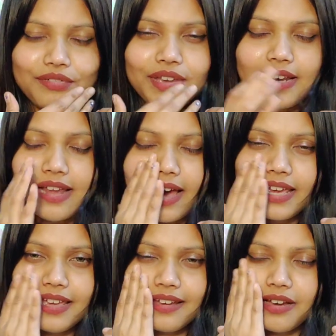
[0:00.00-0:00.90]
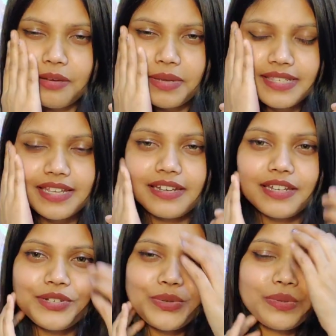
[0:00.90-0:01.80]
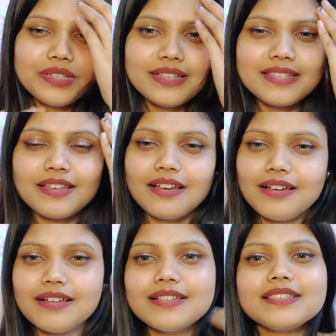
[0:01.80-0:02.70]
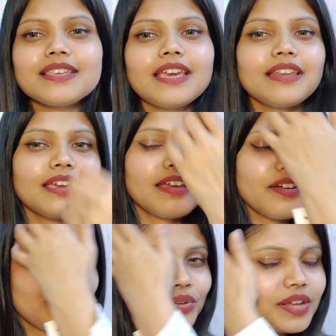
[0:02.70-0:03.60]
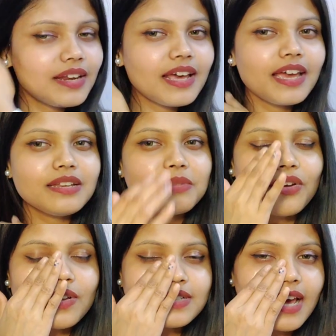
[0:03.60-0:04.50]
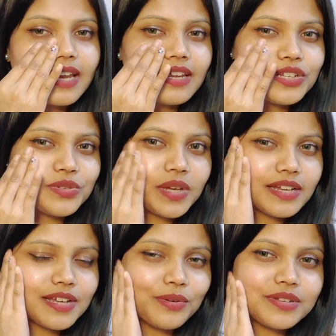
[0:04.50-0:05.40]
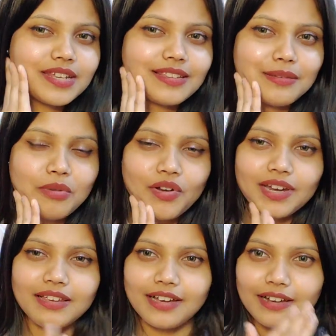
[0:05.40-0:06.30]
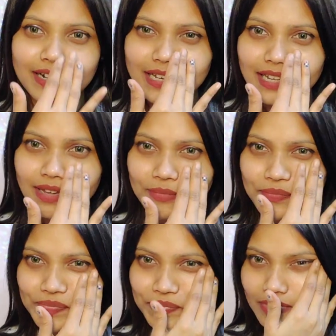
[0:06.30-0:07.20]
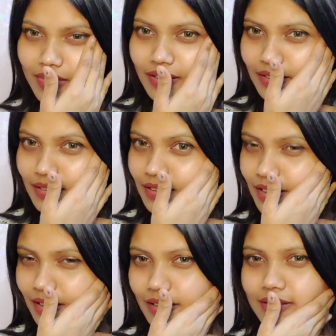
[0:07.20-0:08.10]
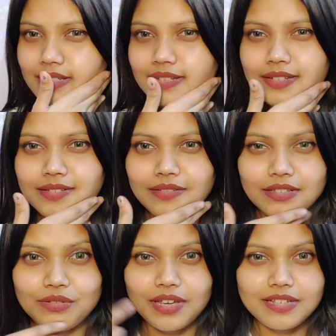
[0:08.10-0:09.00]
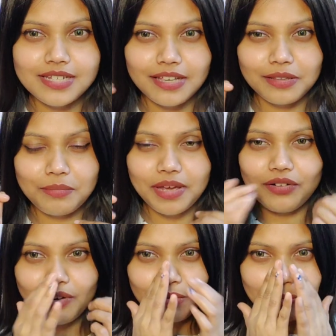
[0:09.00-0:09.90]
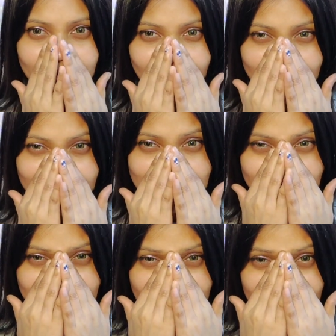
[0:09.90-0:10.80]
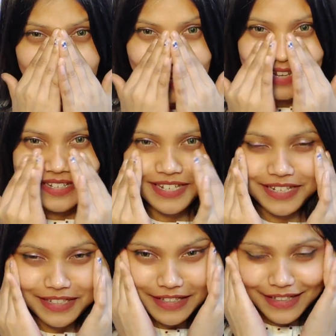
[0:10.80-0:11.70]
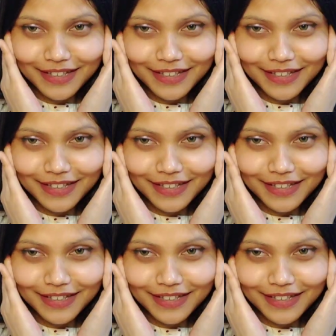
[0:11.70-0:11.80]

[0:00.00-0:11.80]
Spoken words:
Well, I basically do this skincare during night because I need to get out in the morning early. And you can check the background behind, it's a style light.